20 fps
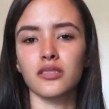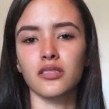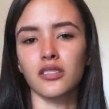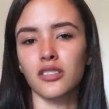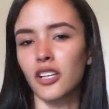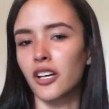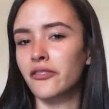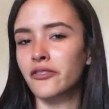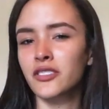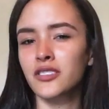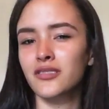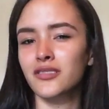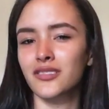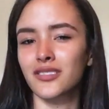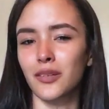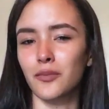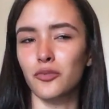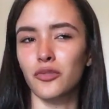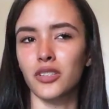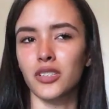Loving
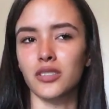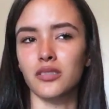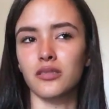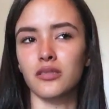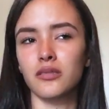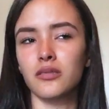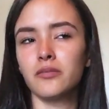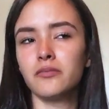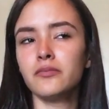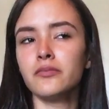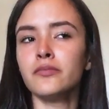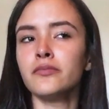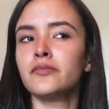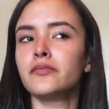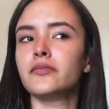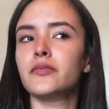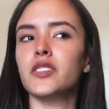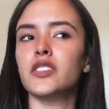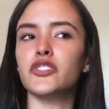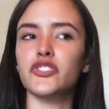someone
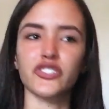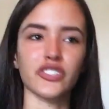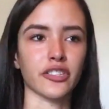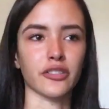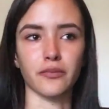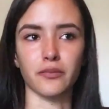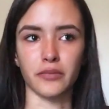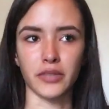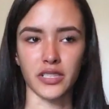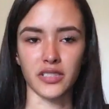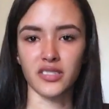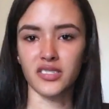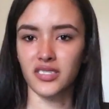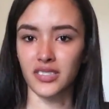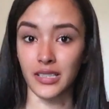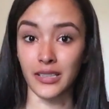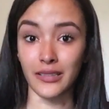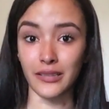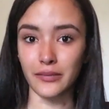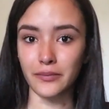shouldn't be a
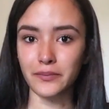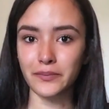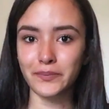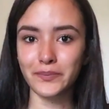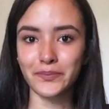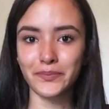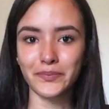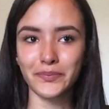sin.